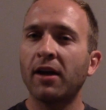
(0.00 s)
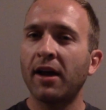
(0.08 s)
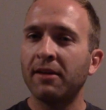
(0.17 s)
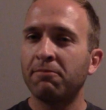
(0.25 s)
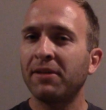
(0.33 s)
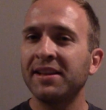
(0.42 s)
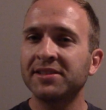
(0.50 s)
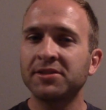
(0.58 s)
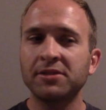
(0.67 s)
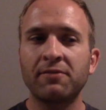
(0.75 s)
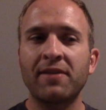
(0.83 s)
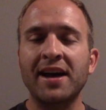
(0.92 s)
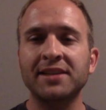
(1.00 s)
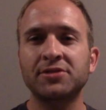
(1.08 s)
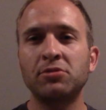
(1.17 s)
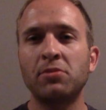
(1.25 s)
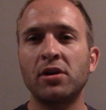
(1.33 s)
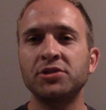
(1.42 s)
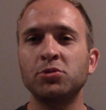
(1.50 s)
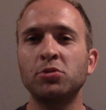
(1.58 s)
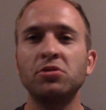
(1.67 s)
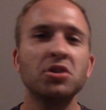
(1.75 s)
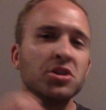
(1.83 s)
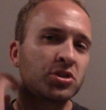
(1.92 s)
I played this on the Vassal
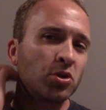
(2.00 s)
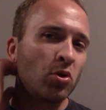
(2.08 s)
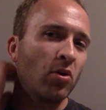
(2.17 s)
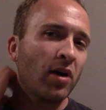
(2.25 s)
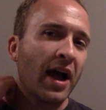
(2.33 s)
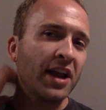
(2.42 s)
module, so